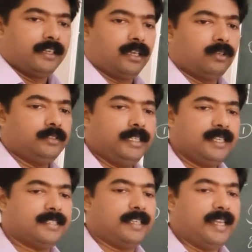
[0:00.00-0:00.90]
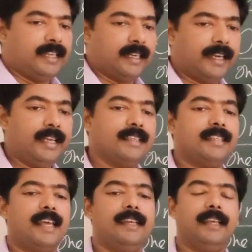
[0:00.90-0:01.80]
now this increase
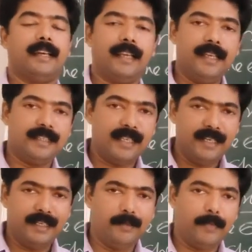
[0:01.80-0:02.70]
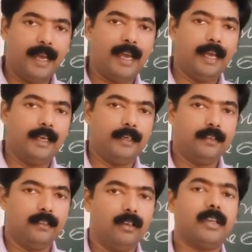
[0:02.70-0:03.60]
and decrease in demand,
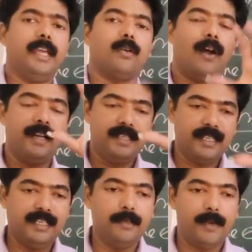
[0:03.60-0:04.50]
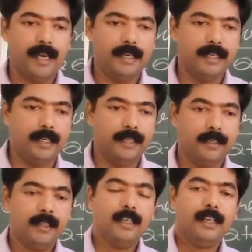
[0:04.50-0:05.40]
okay, quantity
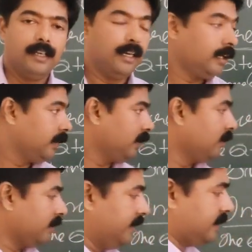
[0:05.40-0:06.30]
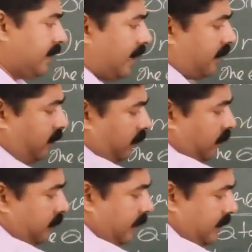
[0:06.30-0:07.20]
demanded, or it can,
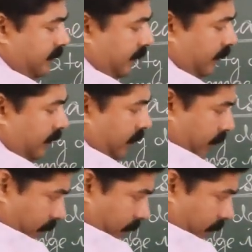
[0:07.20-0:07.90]
there is a